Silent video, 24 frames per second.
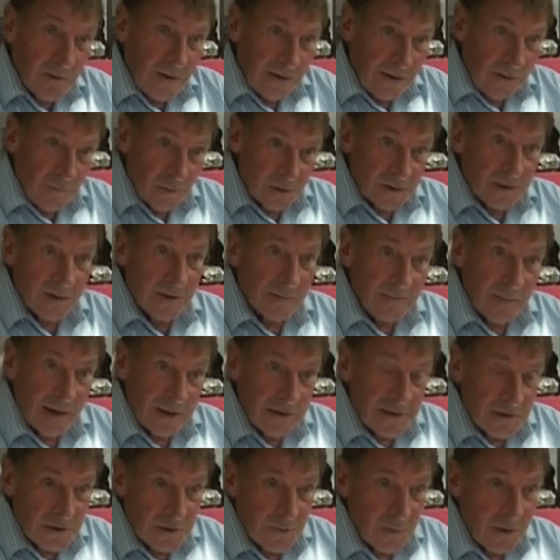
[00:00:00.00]
He wasn't the
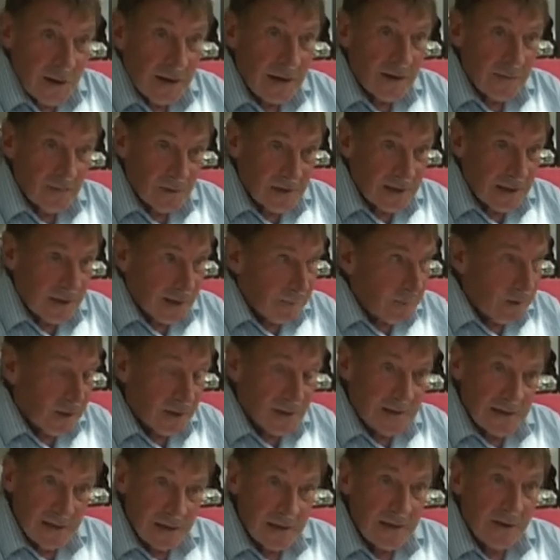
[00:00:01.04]
manager when I was there, but I
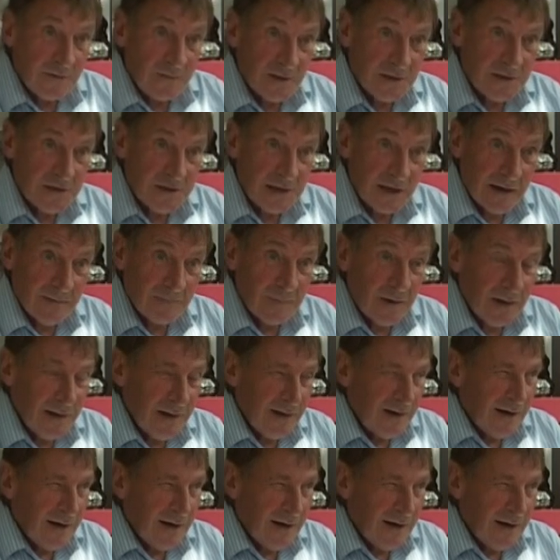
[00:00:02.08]
did know the chap.